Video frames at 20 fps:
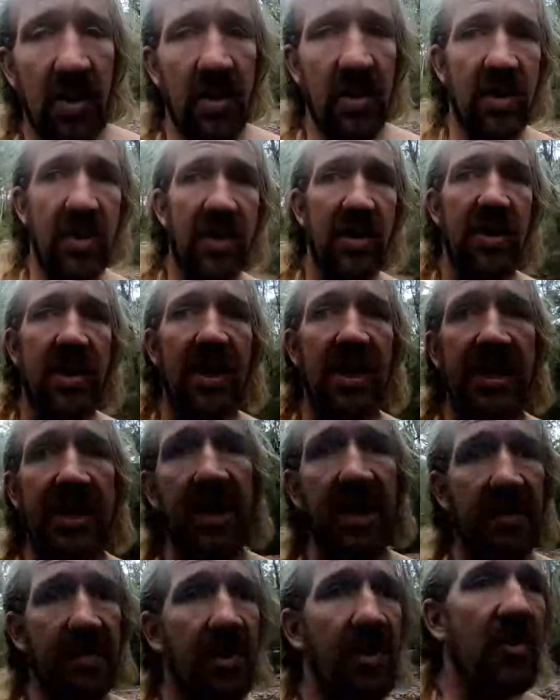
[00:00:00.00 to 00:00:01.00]
I need to
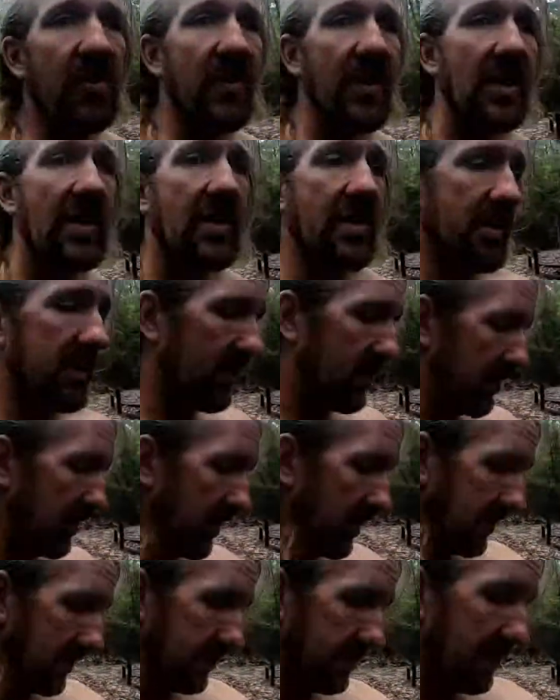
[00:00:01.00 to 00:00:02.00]
get moving.
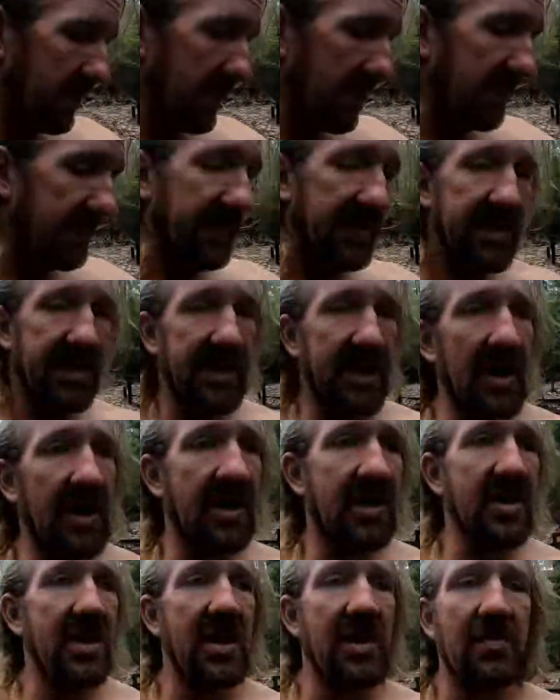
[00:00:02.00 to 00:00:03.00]
I haven't
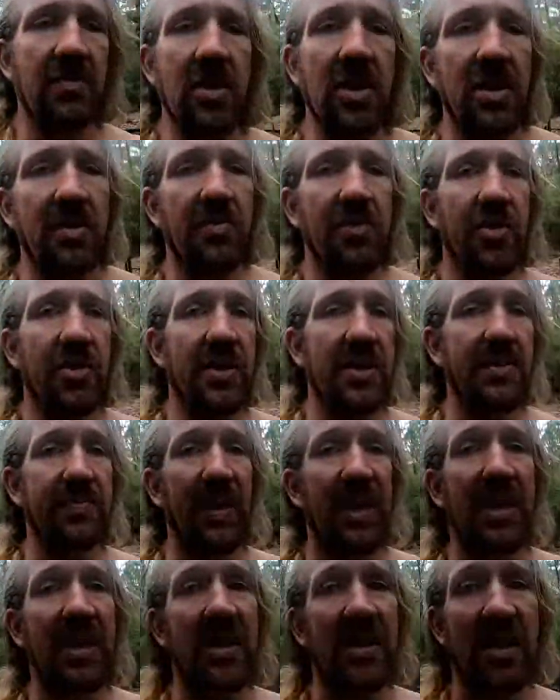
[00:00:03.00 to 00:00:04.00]
started yet. I'm going to put this
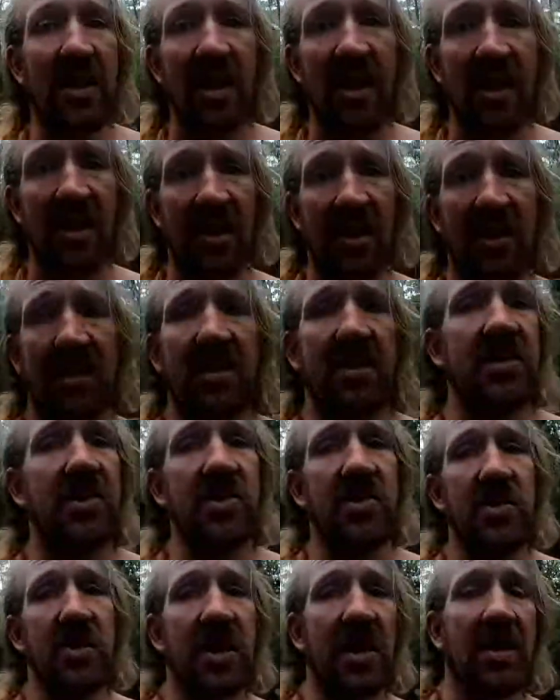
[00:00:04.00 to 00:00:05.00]
back in the car. I'll
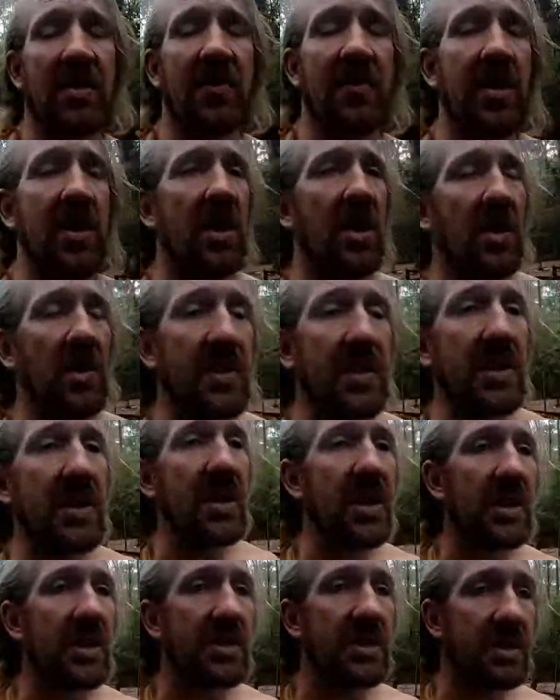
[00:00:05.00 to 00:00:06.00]
do another video at the
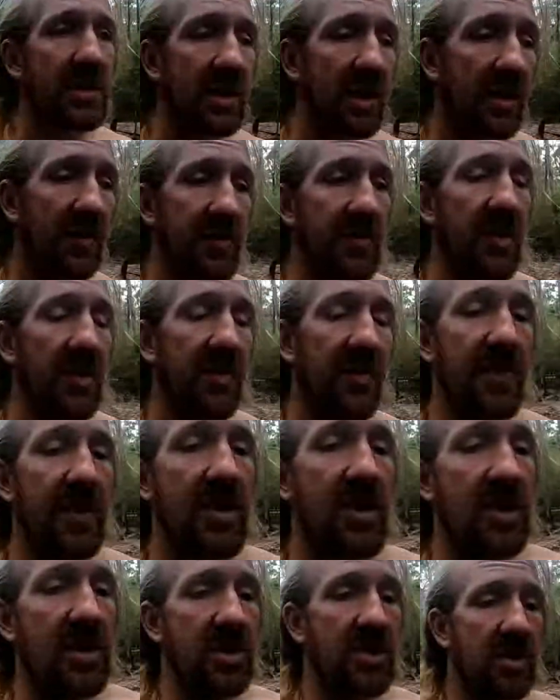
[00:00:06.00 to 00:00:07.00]
end after I've
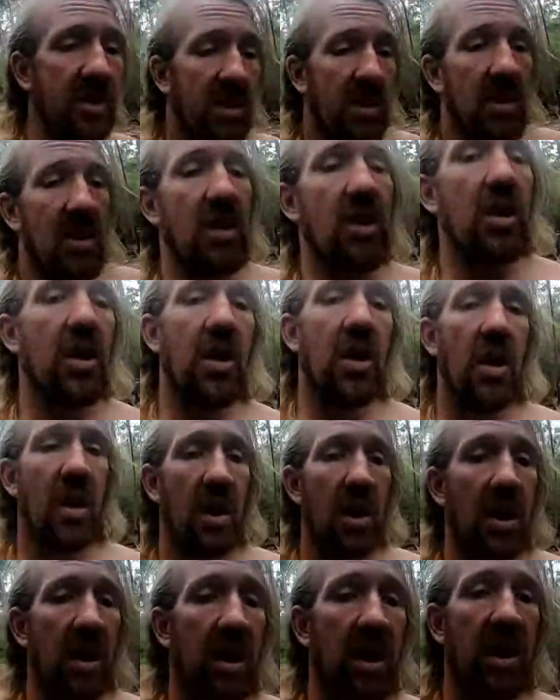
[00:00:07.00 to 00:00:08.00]
finished
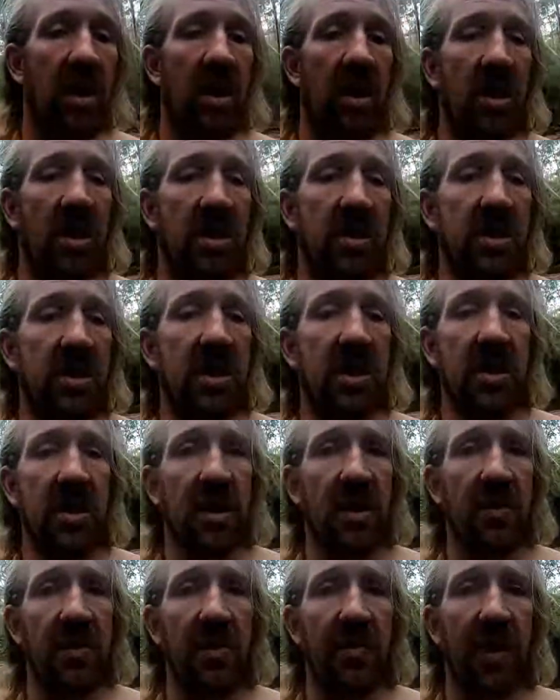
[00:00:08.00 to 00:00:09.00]
and
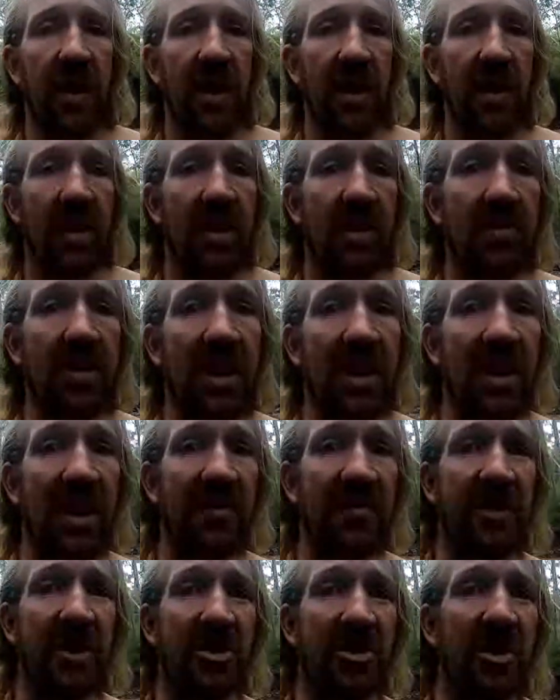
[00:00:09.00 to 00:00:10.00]
go from there. I'm going to
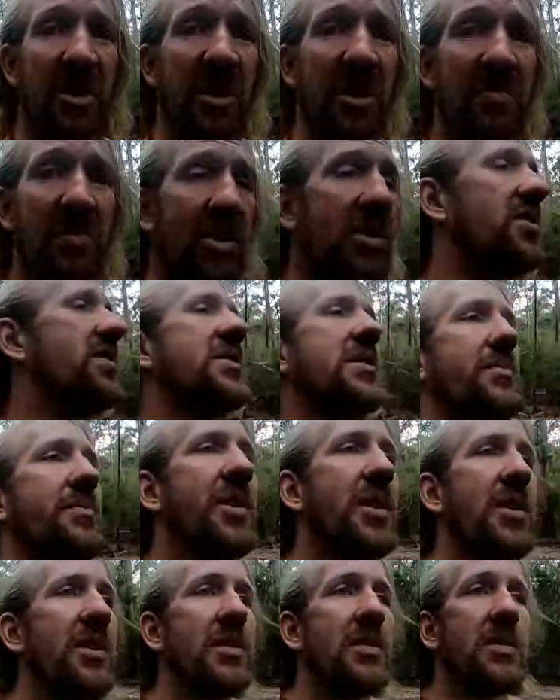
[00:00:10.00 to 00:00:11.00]
have my trekking poles. I
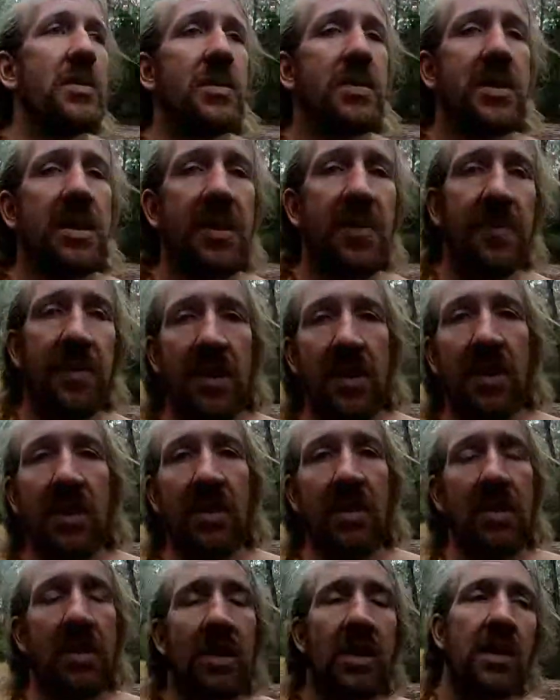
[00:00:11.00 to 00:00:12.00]
might see if I
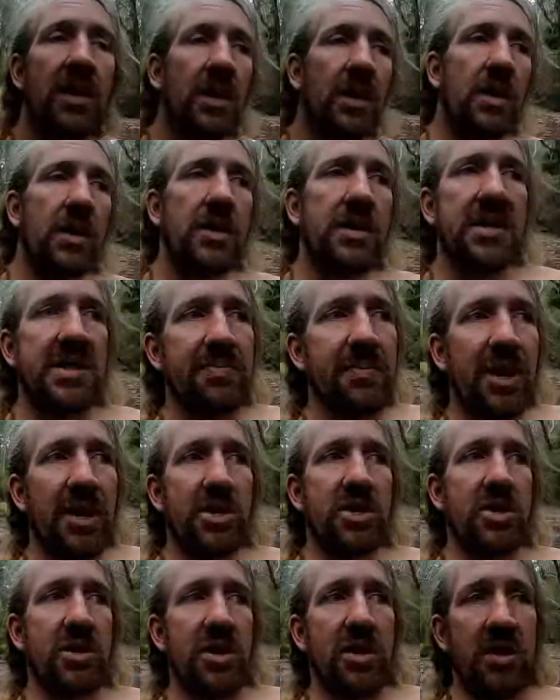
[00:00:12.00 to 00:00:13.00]
can
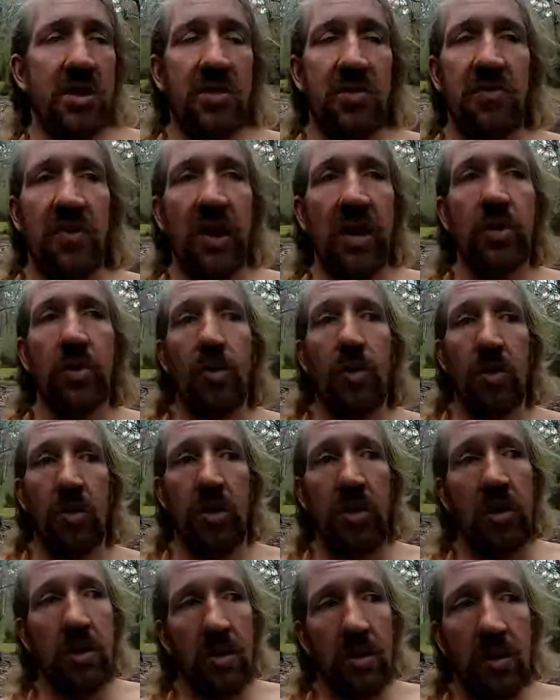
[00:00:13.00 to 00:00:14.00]
smash a record
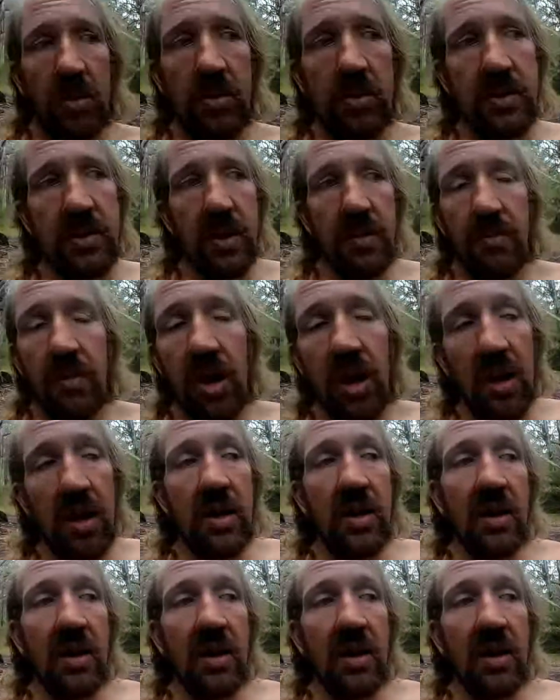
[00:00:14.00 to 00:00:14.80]
somewhere.